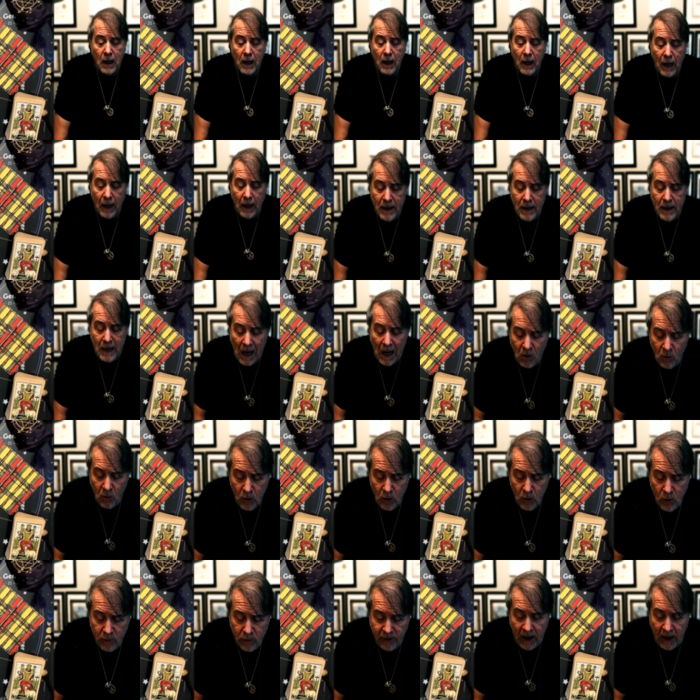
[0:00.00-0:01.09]
And now
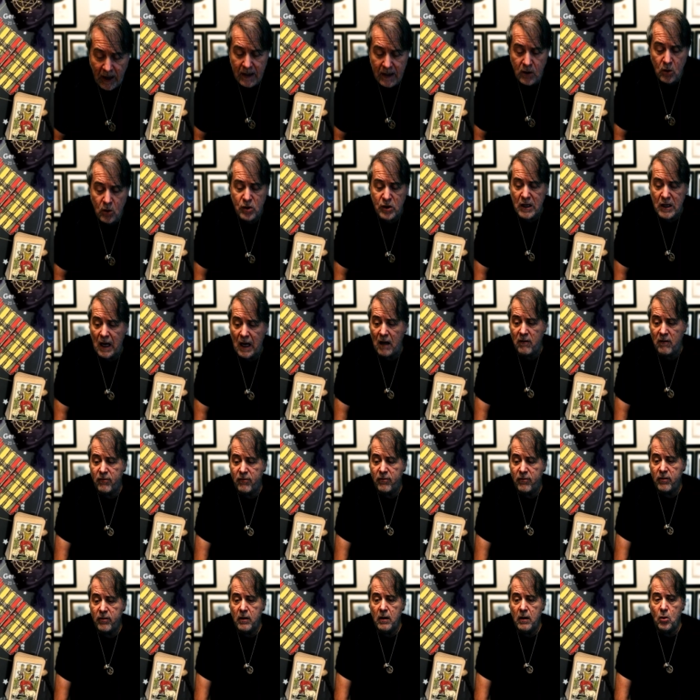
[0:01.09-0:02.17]
you find
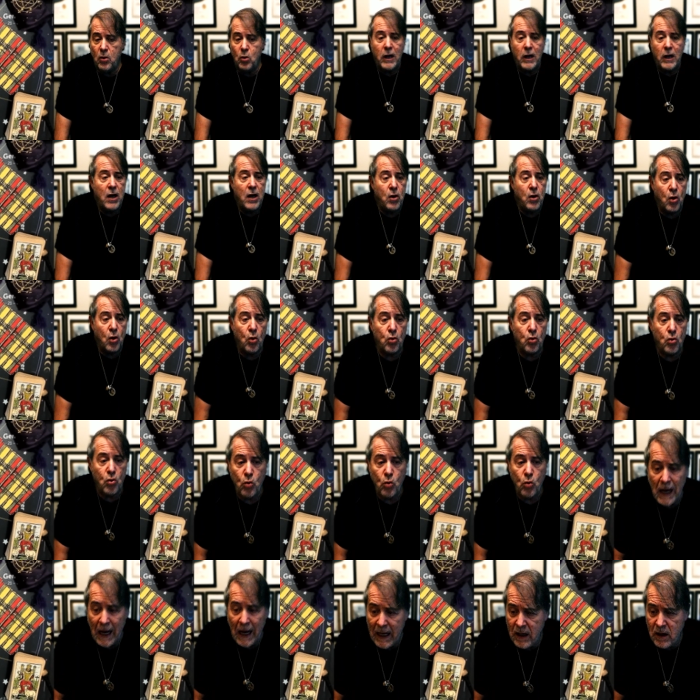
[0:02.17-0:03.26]
yourself, you cannot do
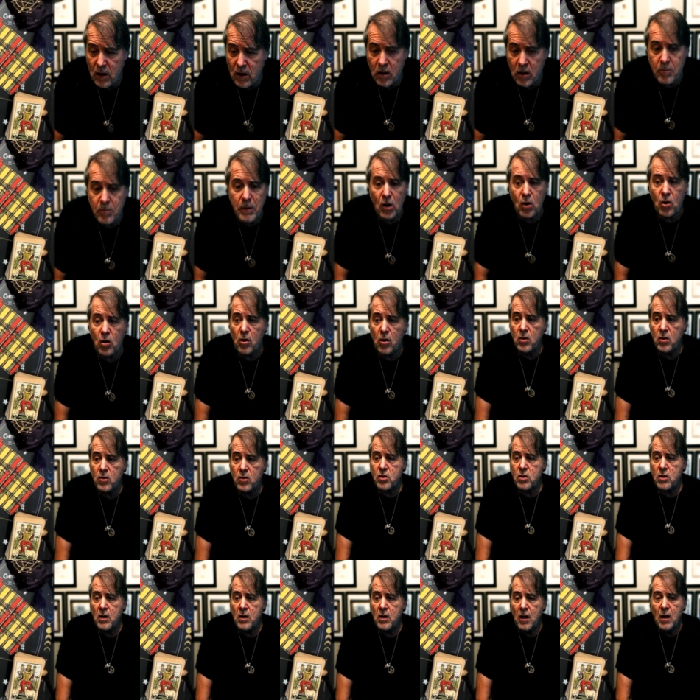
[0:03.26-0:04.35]
neither
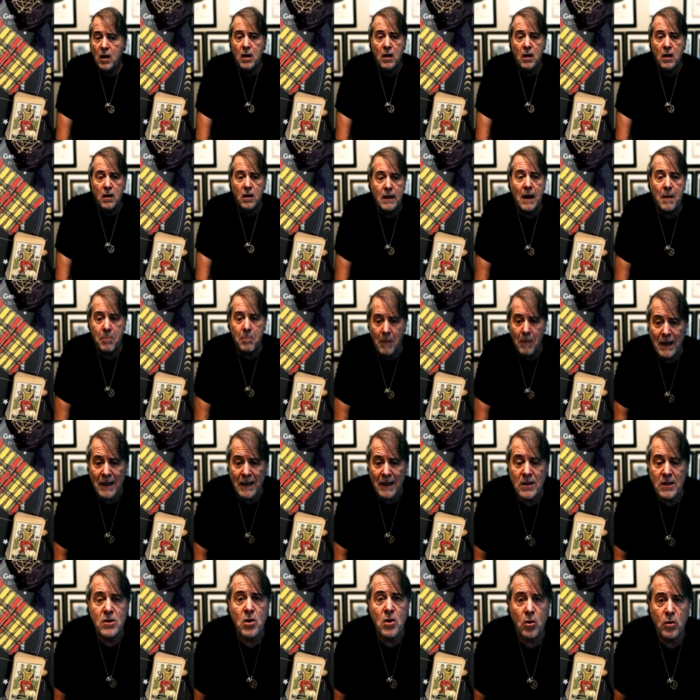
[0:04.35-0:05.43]
because that money
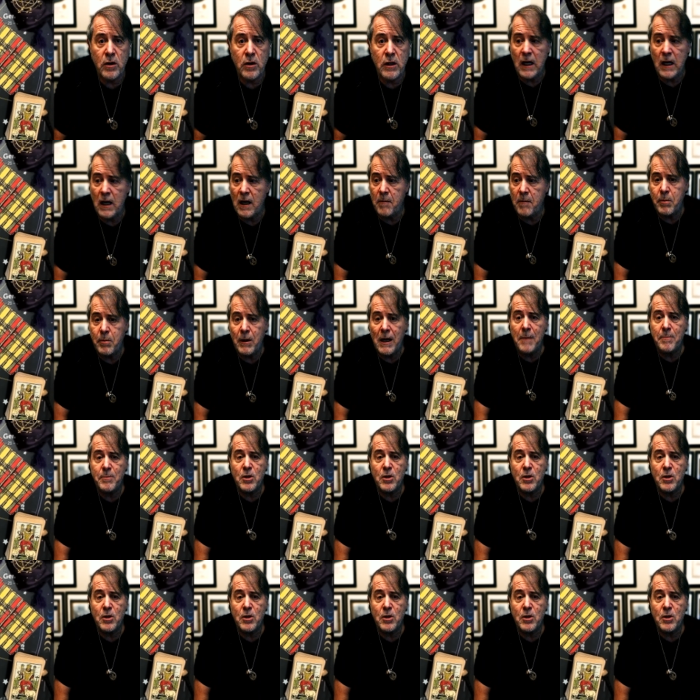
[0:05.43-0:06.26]
is not there. And perhaps